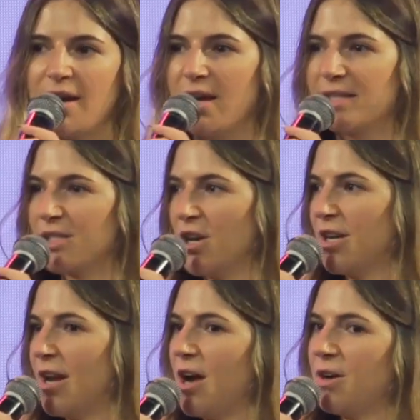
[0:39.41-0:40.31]
I
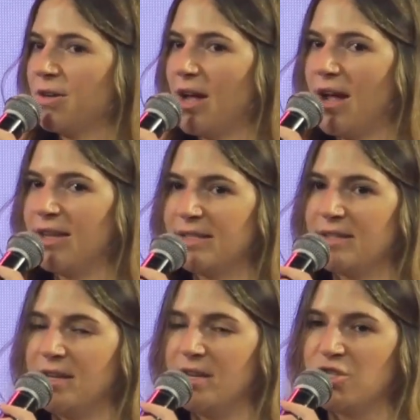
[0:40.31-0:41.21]
started out as
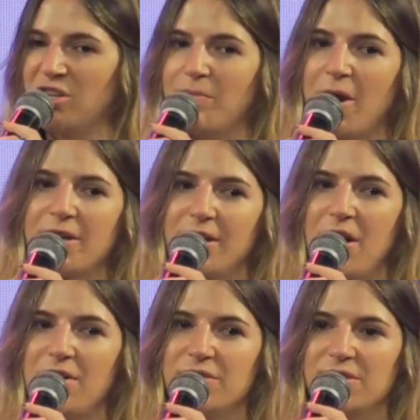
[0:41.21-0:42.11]
the chief marketing
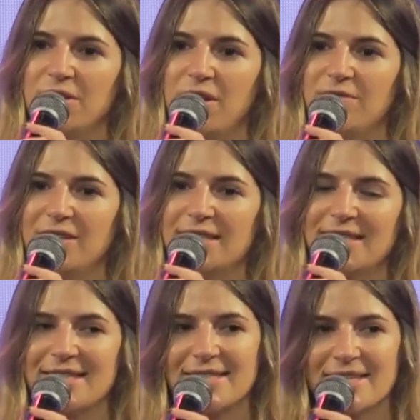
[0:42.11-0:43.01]
officer of
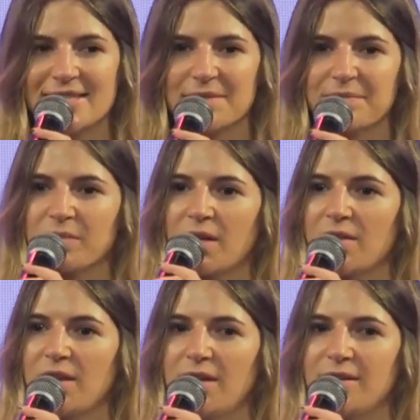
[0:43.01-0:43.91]
Consensus,
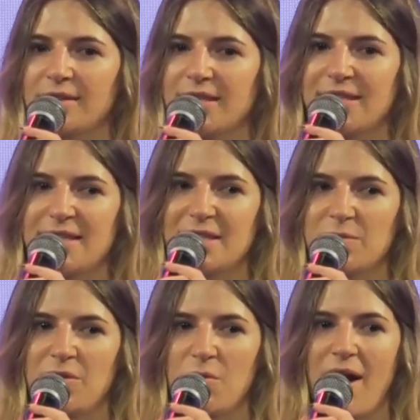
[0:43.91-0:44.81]
the Consensus
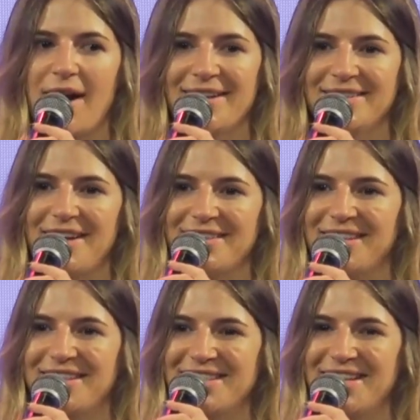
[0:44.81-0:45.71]
with a Y, not the
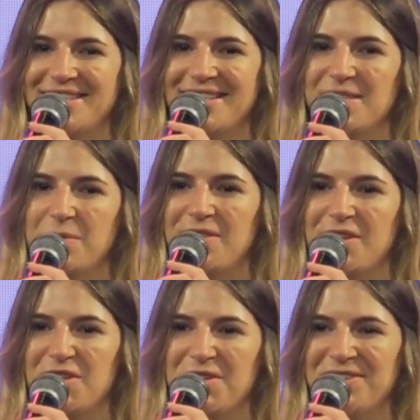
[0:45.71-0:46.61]
Consensus with
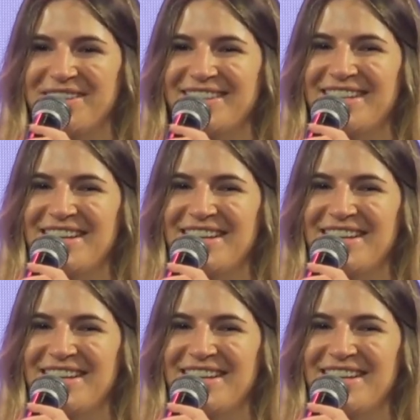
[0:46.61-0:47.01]
a U,